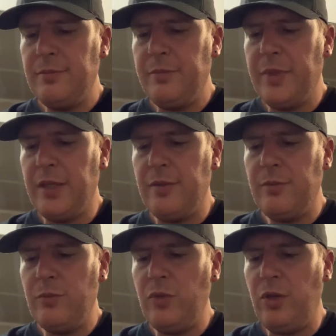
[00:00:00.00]
But
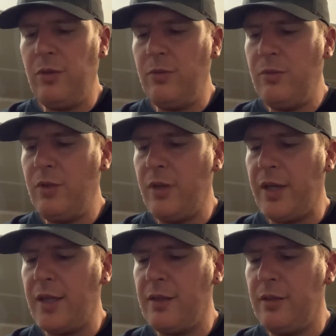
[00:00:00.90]
when I
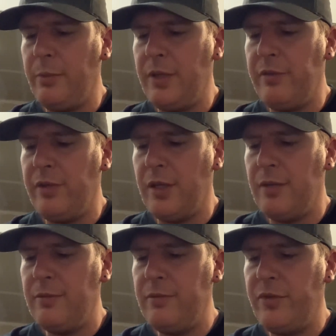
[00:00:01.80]
got the little bit of a
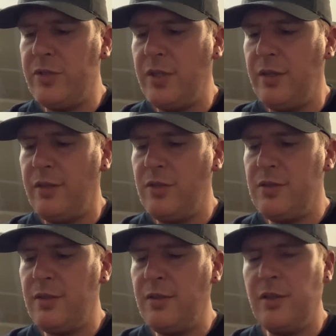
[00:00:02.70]
Virginia and
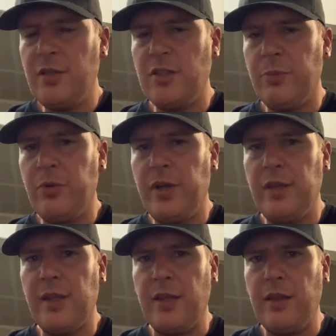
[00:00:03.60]
just a touch of Perique
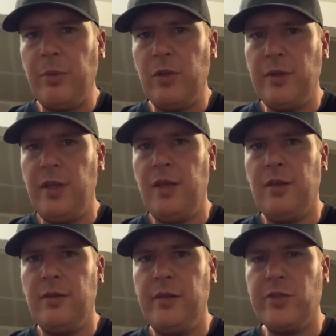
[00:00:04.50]
that they put in
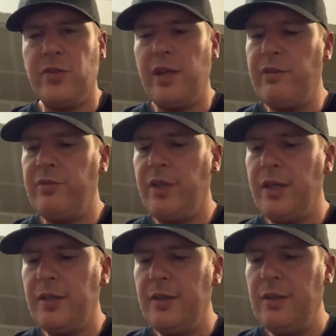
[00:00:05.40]
the Luxury Navy Flake,